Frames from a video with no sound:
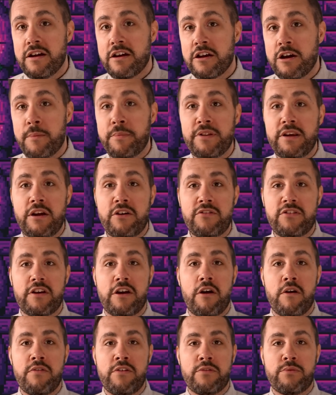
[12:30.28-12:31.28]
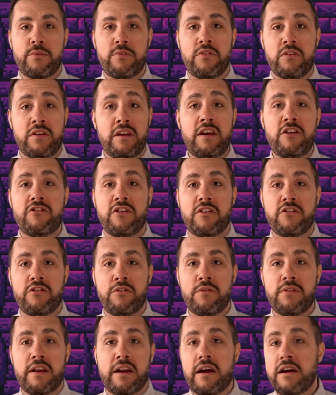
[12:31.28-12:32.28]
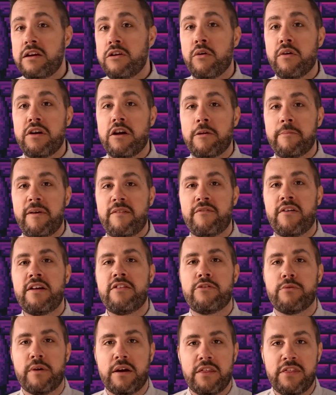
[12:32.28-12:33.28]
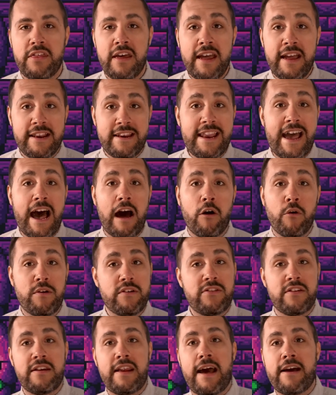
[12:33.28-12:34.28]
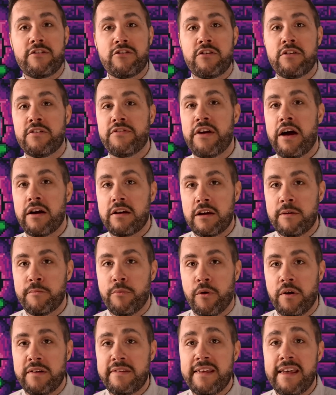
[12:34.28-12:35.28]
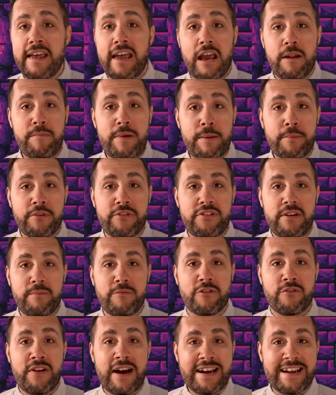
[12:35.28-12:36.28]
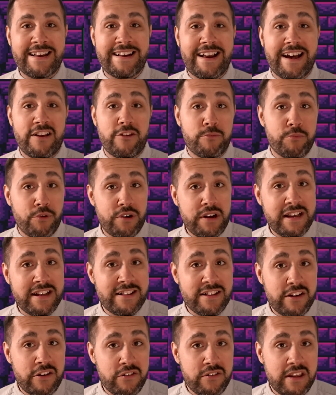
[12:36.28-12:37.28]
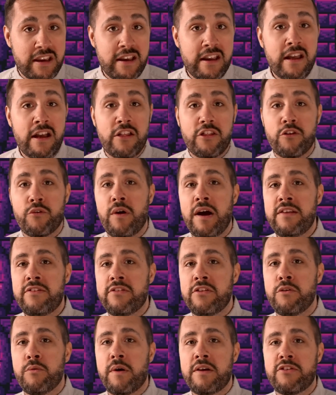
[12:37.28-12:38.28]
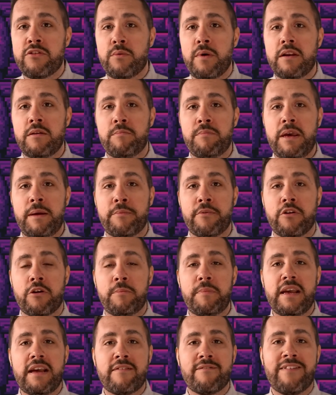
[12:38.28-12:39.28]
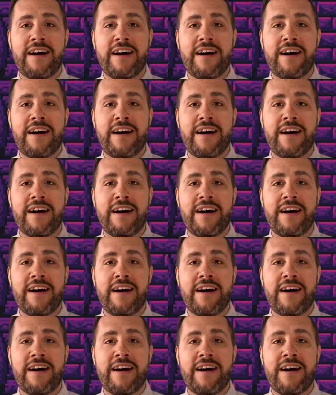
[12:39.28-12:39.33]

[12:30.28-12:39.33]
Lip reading: A couple of years ago, this was a niche issue that I annoyed all my friends with. Now it's a national talking point, and people seem to recognize pretty clearly the rights of the Wet'suwet'en people are being